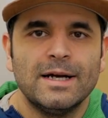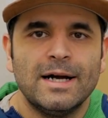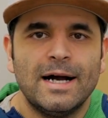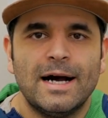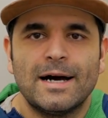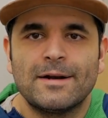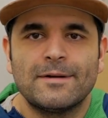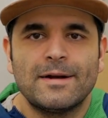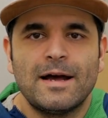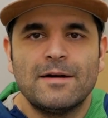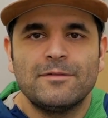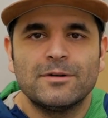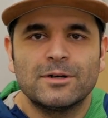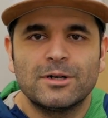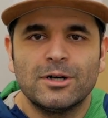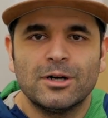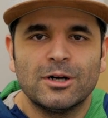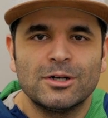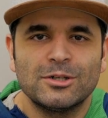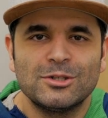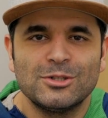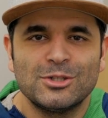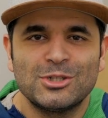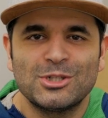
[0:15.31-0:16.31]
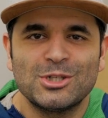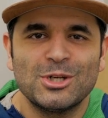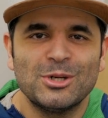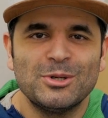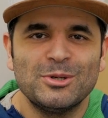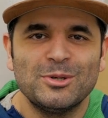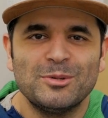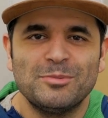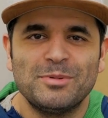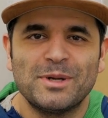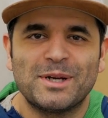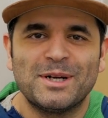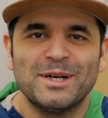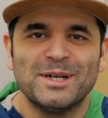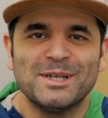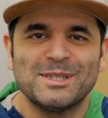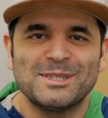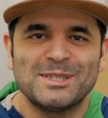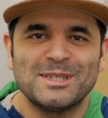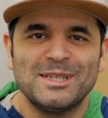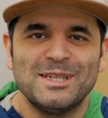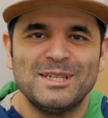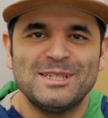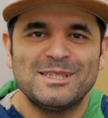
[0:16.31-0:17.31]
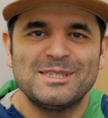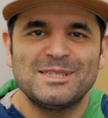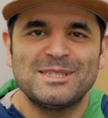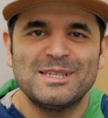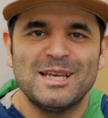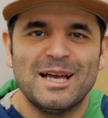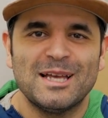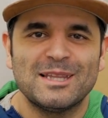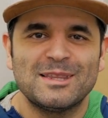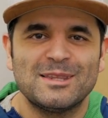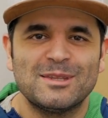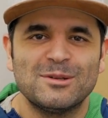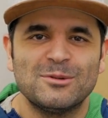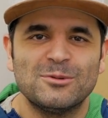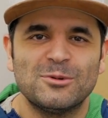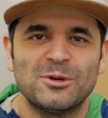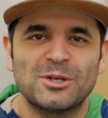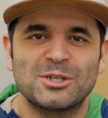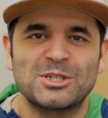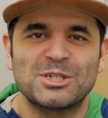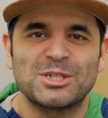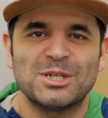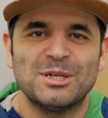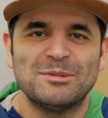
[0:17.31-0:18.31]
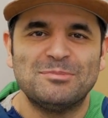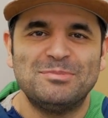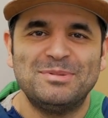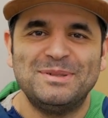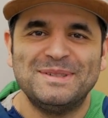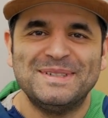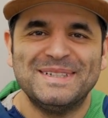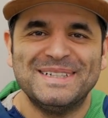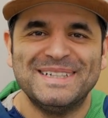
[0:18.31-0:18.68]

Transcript: don't have a car to show you because it's at the workshop.